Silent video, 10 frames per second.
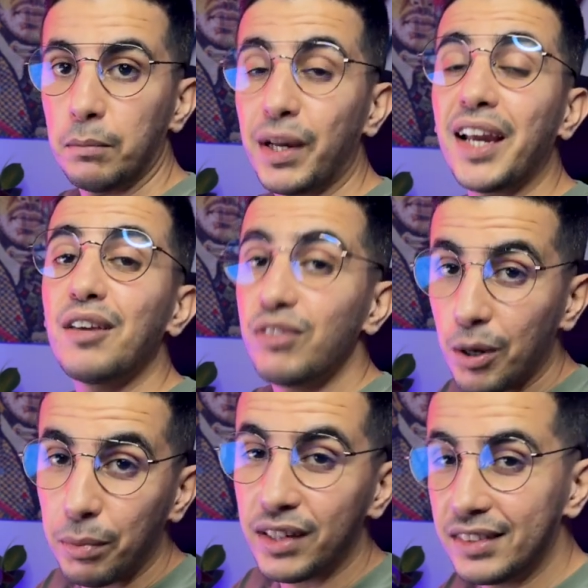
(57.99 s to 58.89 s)
But I give you a
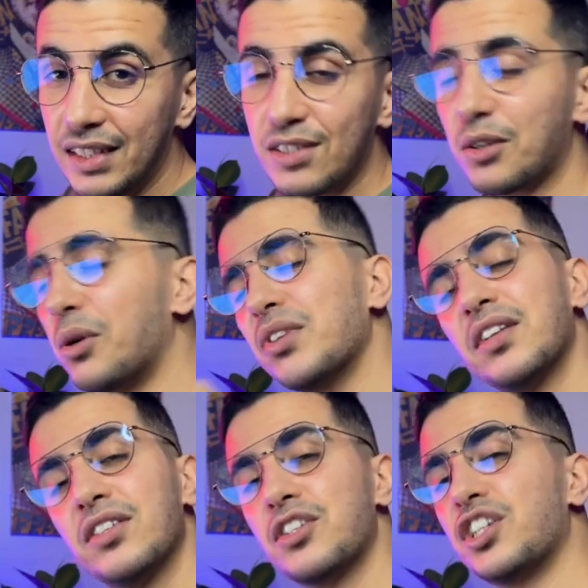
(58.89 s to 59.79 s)
better deal, scroll down
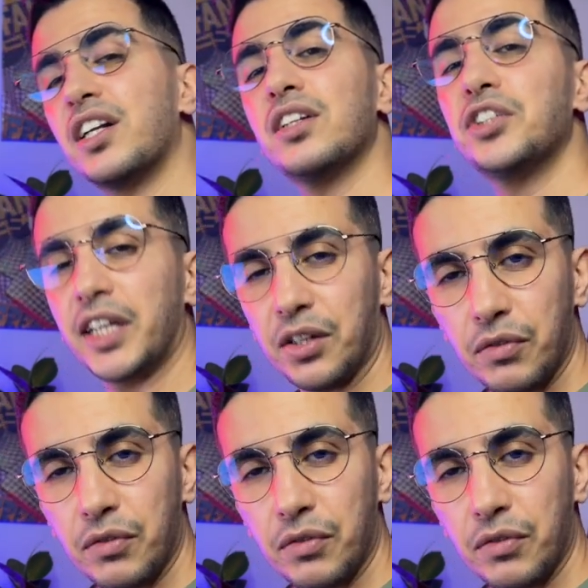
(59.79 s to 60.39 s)
to the channel, check out the